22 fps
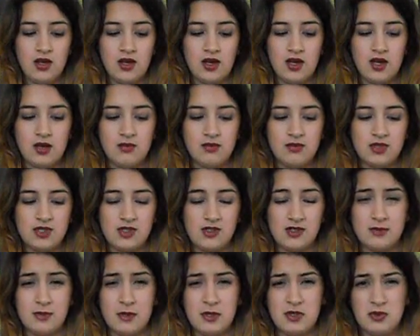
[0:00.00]
So
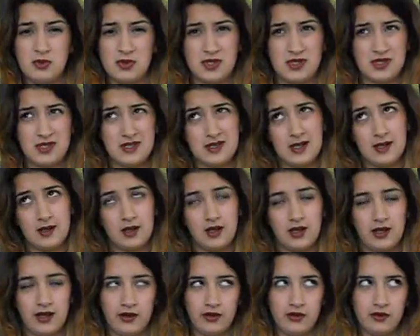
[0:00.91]
I suppose it wasn't
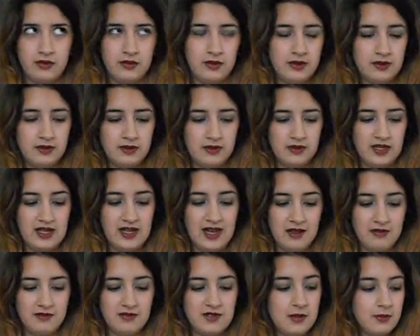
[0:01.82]
exactly how he
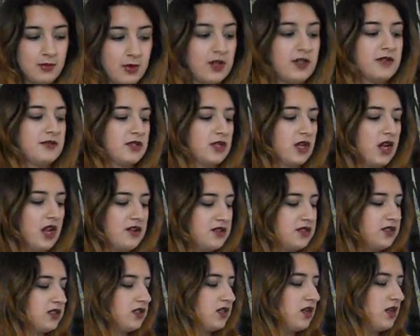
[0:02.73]
left it, but it was
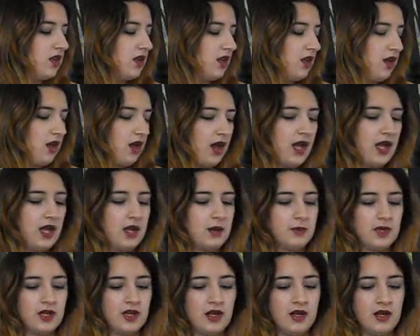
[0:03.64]
close.
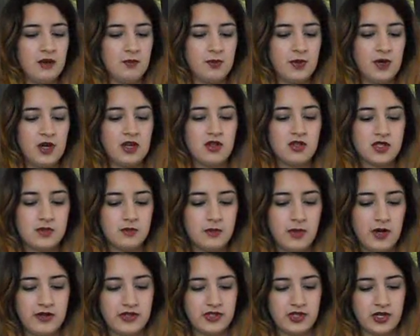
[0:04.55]
But I got some
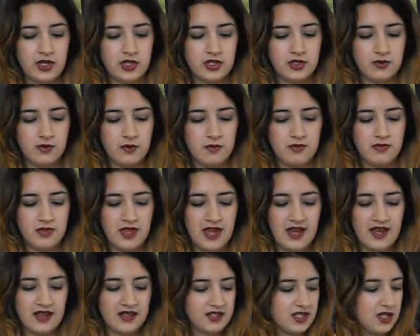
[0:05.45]
postcards from
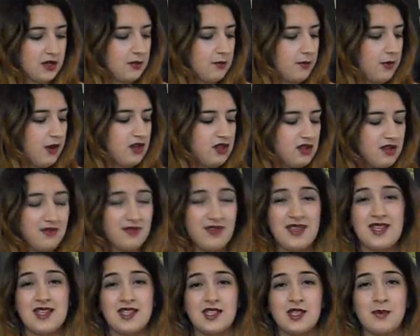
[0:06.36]
that. So both of
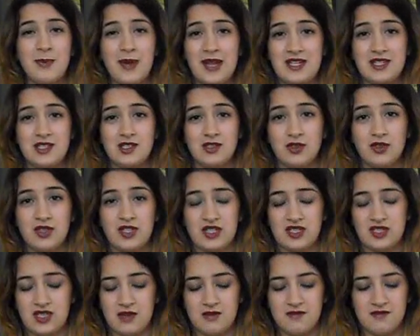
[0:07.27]
these are based on
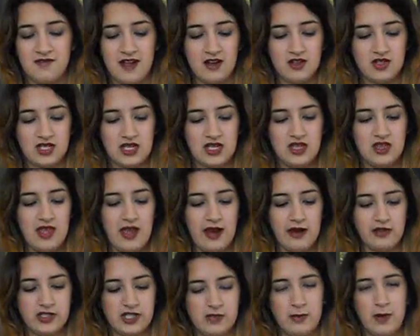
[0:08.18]
things they found in
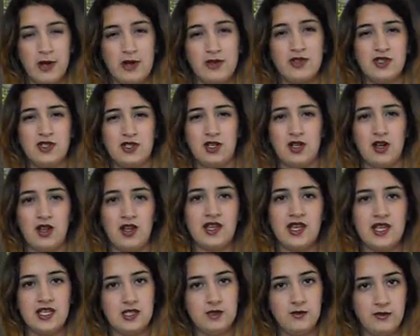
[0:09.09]
there as opposed to
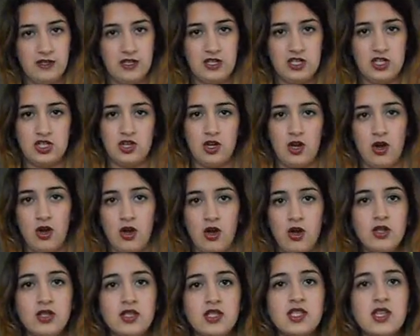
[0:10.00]
like his finished
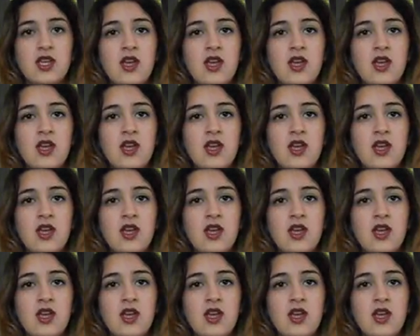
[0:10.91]
art.